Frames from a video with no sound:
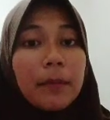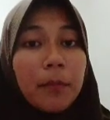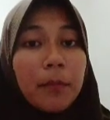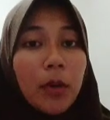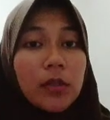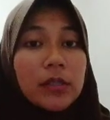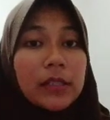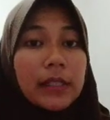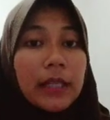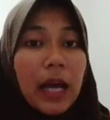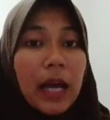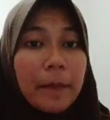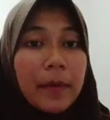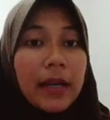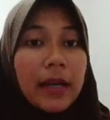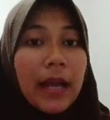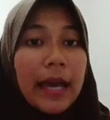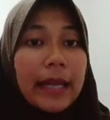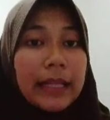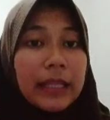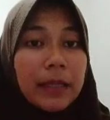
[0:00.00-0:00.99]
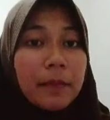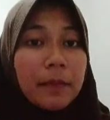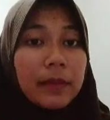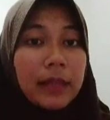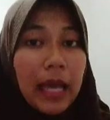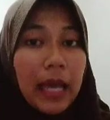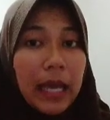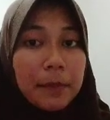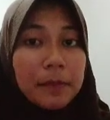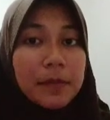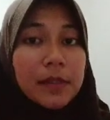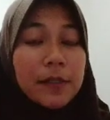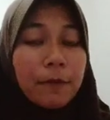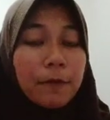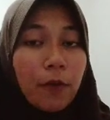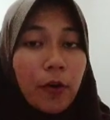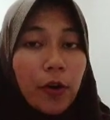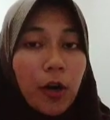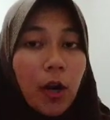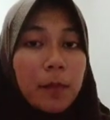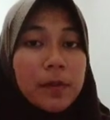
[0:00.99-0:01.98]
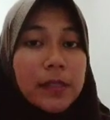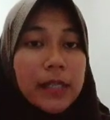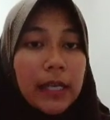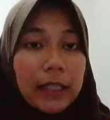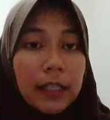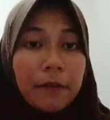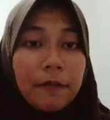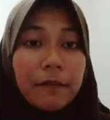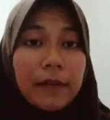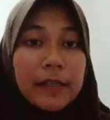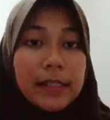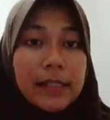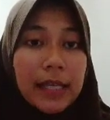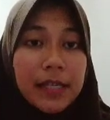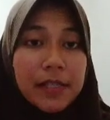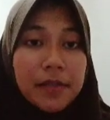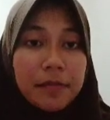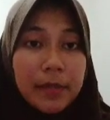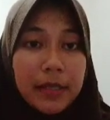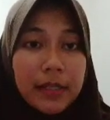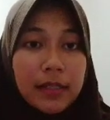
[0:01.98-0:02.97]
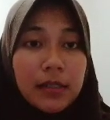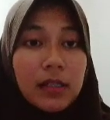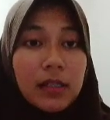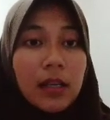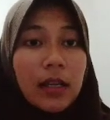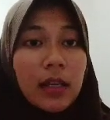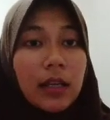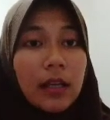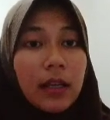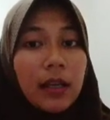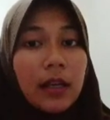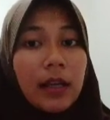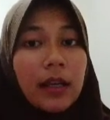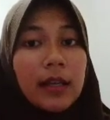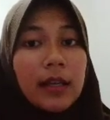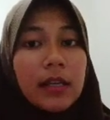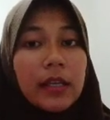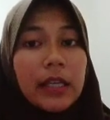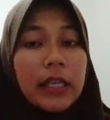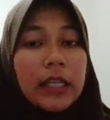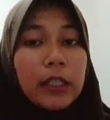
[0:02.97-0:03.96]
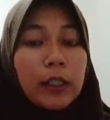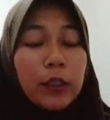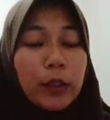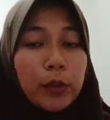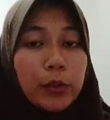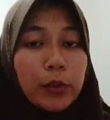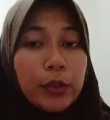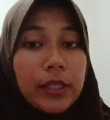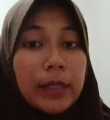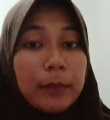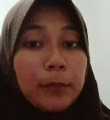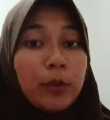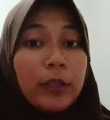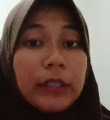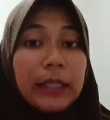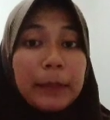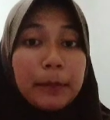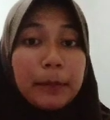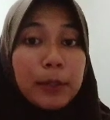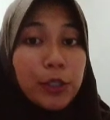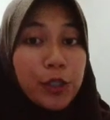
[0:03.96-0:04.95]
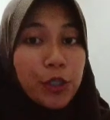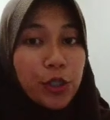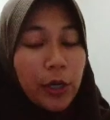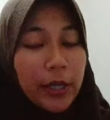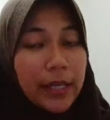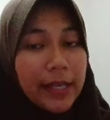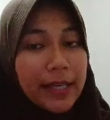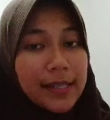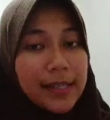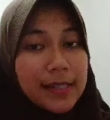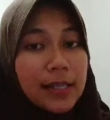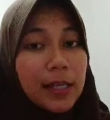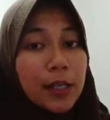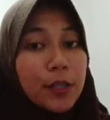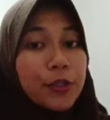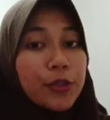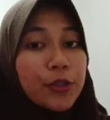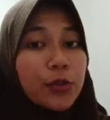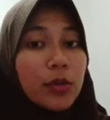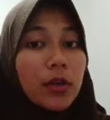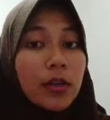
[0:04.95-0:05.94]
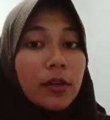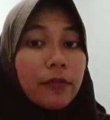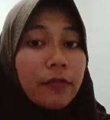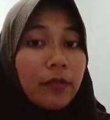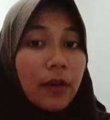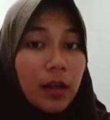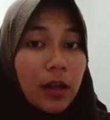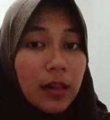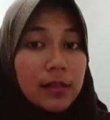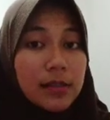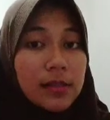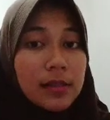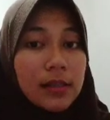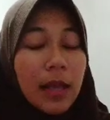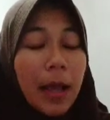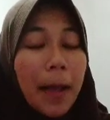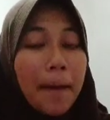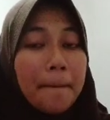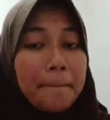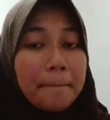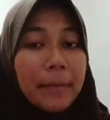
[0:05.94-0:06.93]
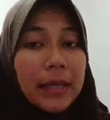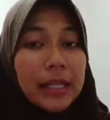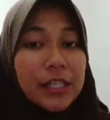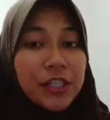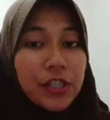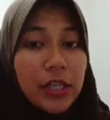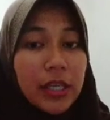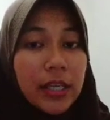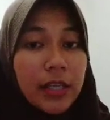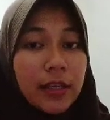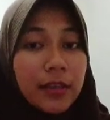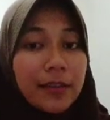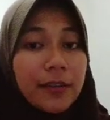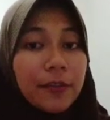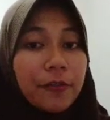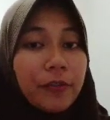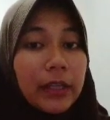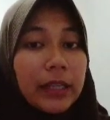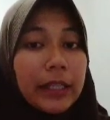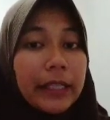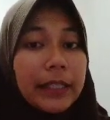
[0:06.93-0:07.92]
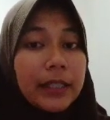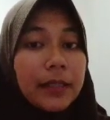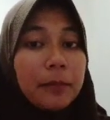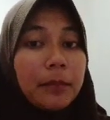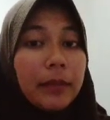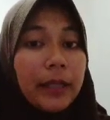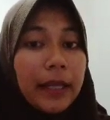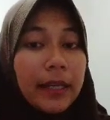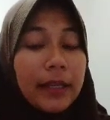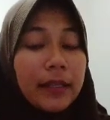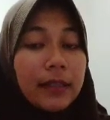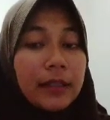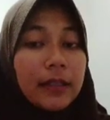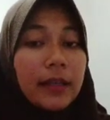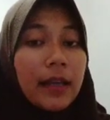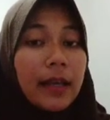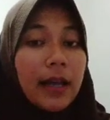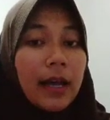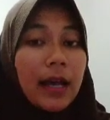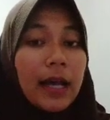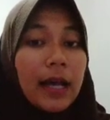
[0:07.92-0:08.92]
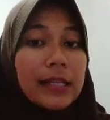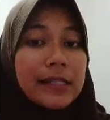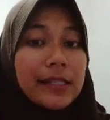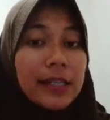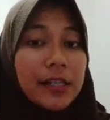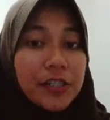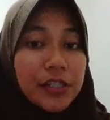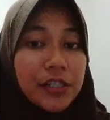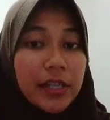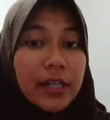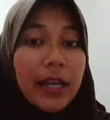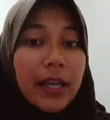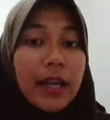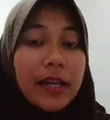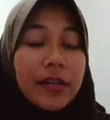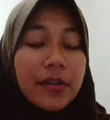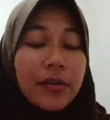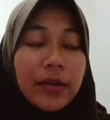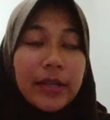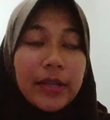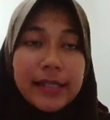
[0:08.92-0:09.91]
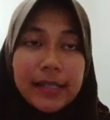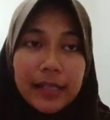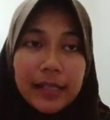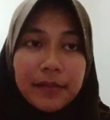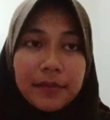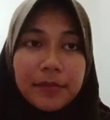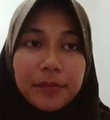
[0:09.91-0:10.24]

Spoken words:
most common item types for objective assessment include multiple choice, true or false, matching, fill in the blank, assertion, and reason.